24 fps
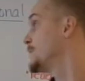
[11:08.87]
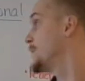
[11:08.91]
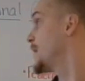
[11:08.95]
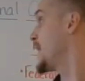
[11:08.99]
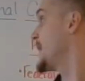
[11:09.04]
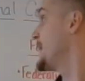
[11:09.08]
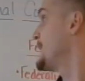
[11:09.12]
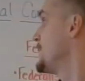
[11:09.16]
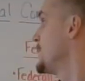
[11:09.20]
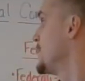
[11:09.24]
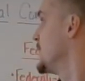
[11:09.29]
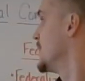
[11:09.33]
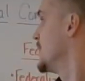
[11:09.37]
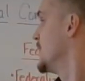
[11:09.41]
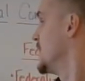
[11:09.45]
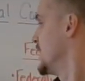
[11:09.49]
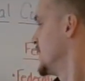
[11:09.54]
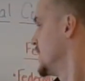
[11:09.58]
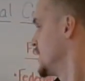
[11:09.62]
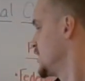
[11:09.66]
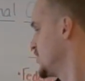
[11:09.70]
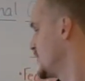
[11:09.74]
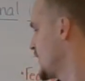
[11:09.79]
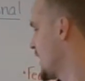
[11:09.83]
But
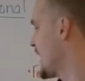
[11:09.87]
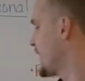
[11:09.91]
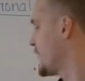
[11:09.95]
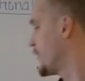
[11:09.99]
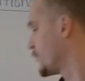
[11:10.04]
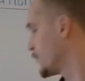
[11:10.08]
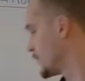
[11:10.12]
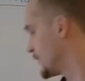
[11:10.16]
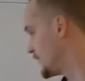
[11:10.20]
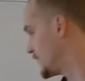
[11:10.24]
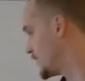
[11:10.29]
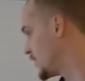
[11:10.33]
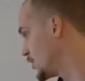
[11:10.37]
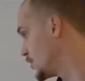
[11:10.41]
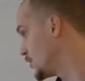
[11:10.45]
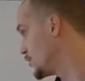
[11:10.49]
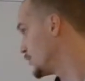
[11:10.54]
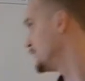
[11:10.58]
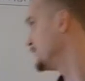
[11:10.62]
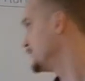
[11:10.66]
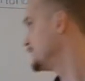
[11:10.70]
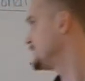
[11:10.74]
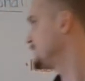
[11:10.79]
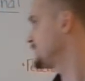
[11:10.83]
you had the
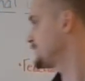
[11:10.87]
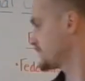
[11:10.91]
review,